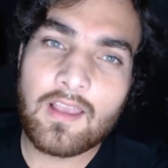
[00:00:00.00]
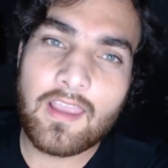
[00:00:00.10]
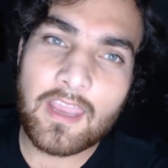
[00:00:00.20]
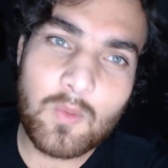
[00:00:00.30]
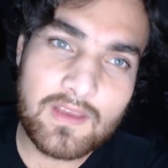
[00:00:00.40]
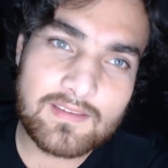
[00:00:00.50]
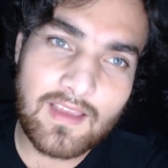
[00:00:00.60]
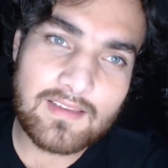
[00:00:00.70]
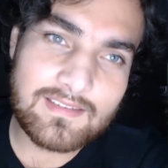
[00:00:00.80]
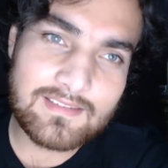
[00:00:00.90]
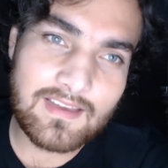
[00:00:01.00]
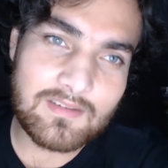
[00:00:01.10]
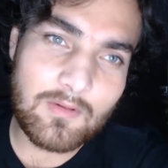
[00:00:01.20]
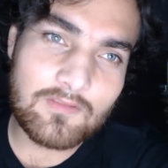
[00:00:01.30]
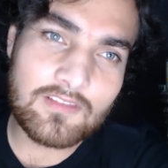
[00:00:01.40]
Anyways, guys, these are
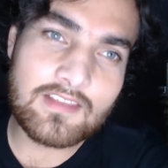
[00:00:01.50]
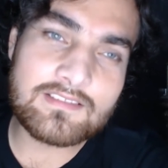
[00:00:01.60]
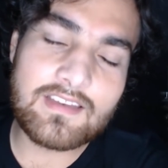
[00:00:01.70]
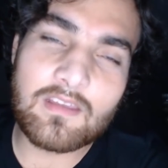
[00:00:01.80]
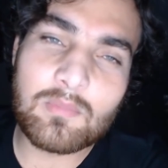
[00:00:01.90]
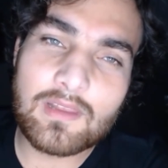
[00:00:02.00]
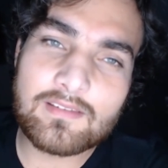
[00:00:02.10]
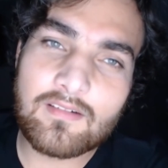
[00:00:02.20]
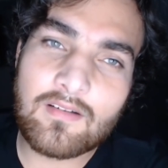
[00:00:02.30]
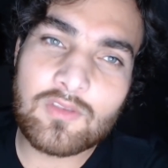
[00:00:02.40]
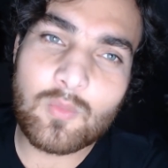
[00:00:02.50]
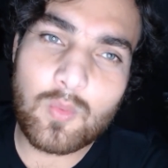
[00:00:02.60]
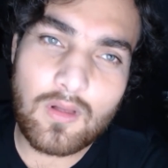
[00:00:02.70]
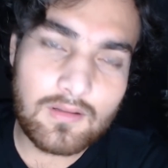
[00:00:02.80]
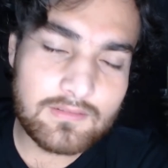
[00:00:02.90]
some of the things taking place around the
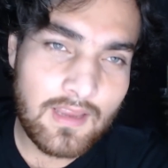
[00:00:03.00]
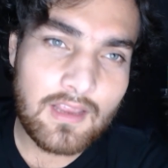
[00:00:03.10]
world.